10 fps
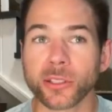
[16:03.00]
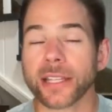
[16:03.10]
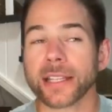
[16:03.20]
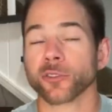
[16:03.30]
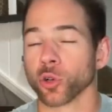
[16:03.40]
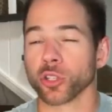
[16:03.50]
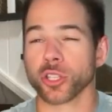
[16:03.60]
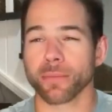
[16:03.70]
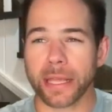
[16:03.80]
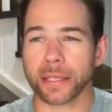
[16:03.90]
deadlift or
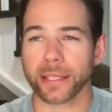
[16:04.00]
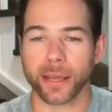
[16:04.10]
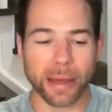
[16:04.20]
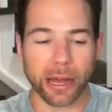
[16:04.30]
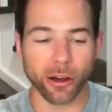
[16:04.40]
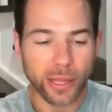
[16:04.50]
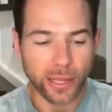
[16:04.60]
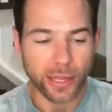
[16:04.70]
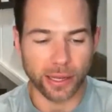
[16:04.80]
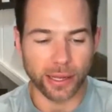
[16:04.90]
is it mainly about
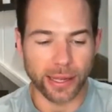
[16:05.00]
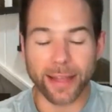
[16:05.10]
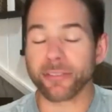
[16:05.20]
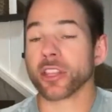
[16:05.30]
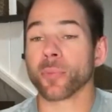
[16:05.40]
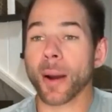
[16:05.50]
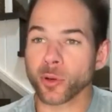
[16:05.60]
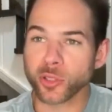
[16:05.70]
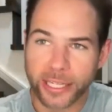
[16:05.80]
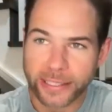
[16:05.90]
uh, having the
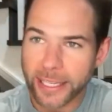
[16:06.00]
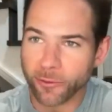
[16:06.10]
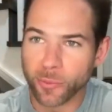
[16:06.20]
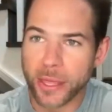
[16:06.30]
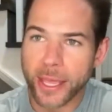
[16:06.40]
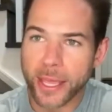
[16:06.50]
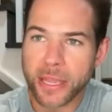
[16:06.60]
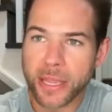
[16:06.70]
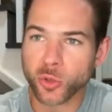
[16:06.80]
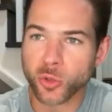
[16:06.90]
proper technique from the hip
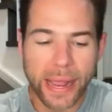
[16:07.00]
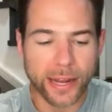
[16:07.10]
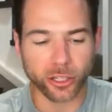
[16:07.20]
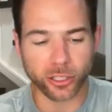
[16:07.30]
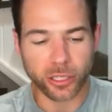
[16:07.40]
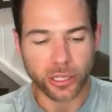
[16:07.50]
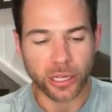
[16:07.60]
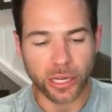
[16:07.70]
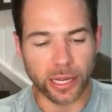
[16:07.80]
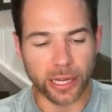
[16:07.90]
hinge pattern
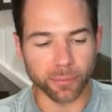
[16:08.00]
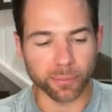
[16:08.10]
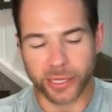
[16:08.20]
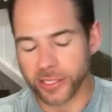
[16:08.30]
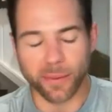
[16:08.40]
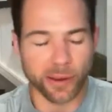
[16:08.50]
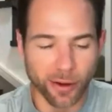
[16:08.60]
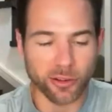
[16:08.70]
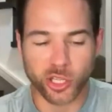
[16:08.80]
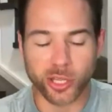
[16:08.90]
um, because i mean
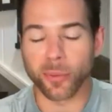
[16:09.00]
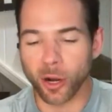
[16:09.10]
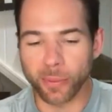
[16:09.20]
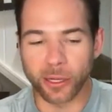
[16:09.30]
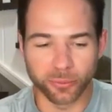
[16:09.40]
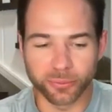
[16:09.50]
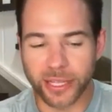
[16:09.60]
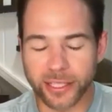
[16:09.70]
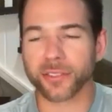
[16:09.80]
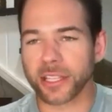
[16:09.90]
obviously the barbell
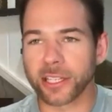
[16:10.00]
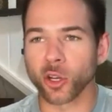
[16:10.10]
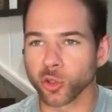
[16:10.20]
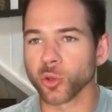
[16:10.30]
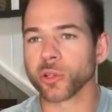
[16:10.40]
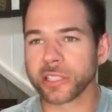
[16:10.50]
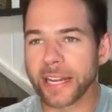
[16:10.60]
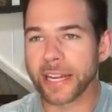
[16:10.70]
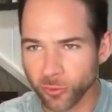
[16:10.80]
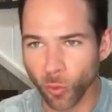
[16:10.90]
deadlift can go to as
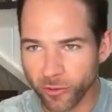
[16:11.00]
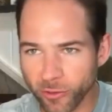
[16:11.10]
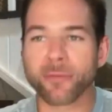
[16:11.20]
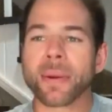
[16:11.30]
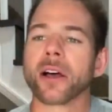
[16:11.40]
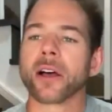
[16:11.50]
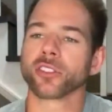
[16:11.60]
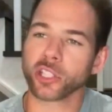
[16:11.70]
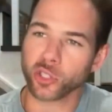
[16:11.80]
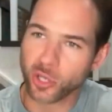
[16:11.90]
light as 45 pounds
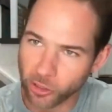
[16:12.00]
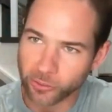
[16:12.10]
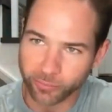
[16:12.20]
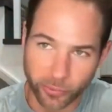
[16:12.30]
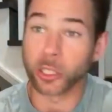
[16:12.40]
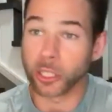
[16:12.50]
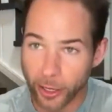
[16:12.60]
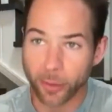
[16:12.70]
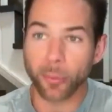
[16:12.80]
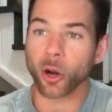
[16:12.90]
unless you have a, a
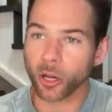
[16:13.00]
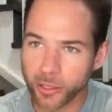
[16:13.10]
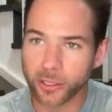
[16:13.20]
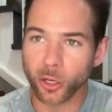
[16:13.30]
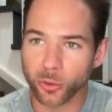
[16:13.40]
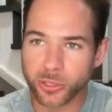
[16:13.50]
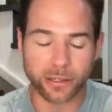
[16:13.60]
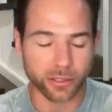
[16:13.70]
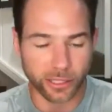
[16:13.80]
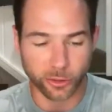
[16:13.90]
lighter bar and goes
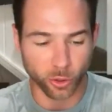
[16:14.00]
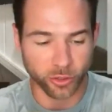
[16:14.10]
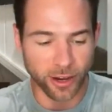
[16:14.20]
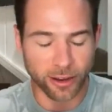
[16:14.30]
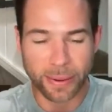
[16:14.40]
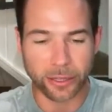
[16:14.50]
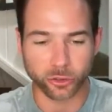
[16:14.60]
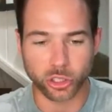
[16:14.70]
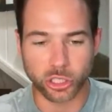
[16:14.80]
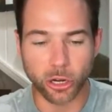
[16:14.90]
down to like 35
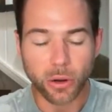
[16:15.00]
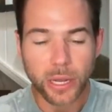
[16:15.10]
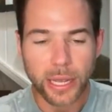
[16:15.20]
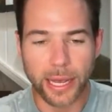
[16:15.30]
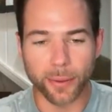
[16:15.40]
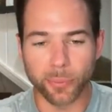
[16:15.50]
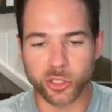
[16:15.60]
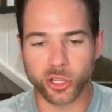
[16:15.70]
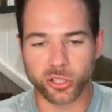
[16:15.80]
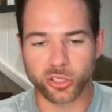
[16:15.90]
pounds or so uh, but
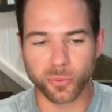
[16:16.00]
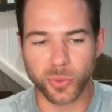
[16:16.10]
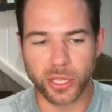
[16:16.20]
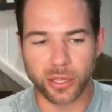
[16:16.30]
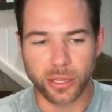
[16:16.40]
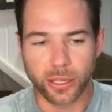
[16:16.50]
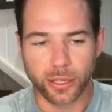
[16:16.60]
is there something